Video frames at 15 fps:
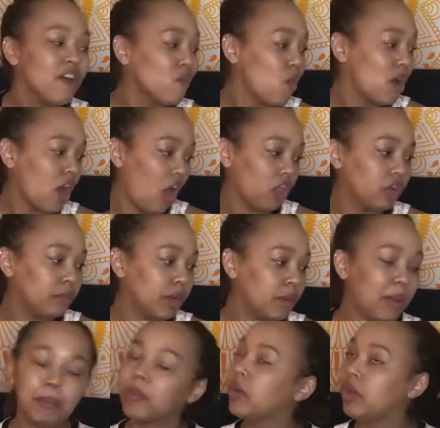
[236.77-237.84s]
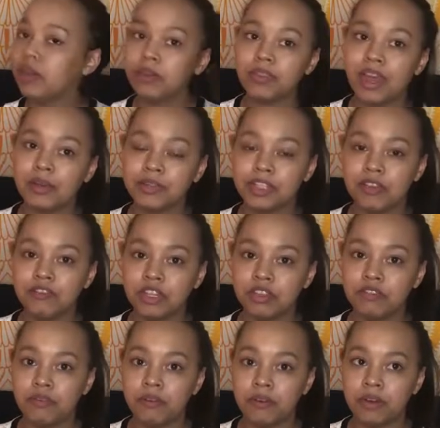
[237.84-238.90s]
I have one other book by Maureen Gu that was
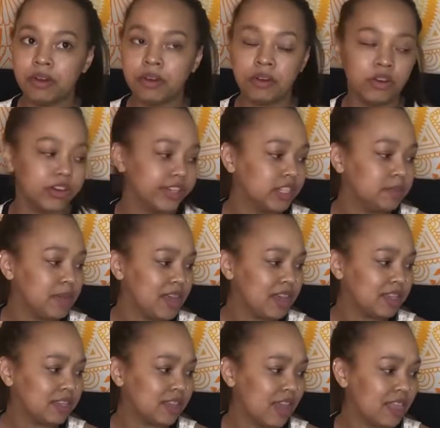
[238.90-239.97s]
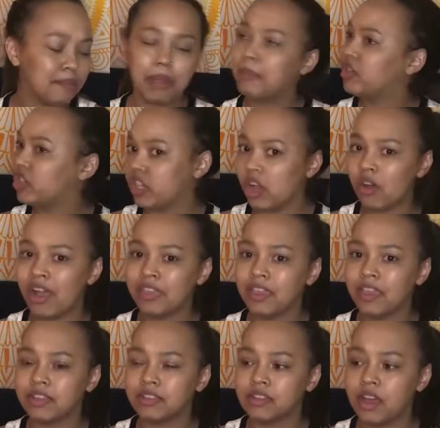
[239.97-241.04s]
gifted for Christmas, I think by Michelle. I
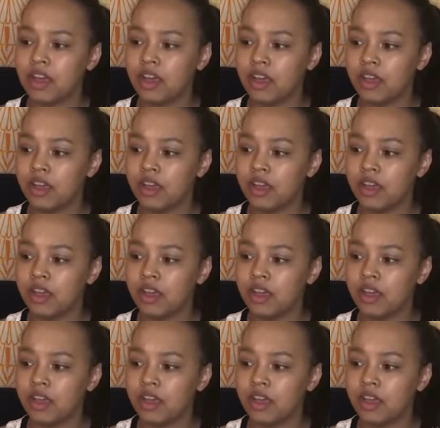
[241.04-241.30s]
think it's